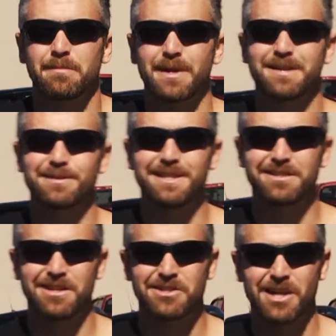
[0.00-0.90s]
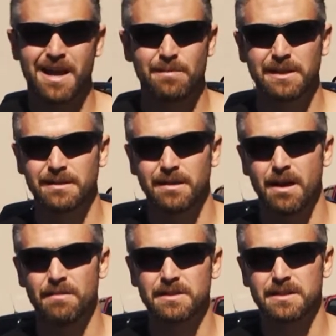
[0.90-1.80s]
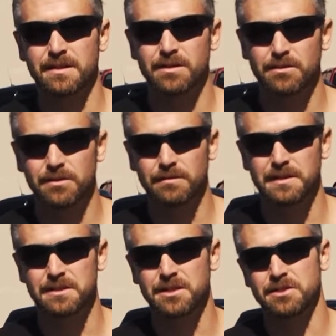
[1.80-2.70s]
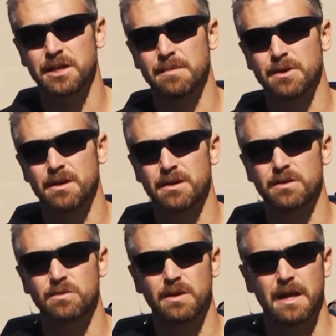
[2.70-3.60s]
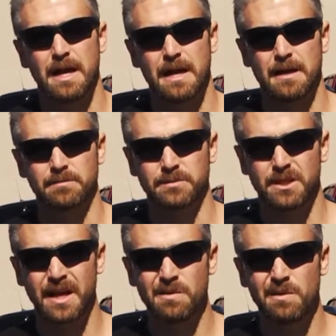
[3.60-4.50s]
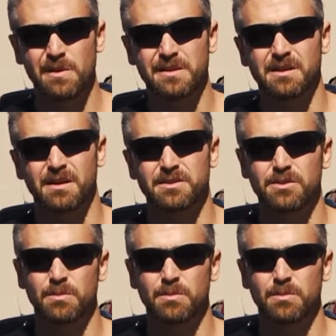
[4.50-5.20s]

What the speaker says: My name is TJ Chapman, obviously the owner of TJ Chapman Auto. Today we want to talk to you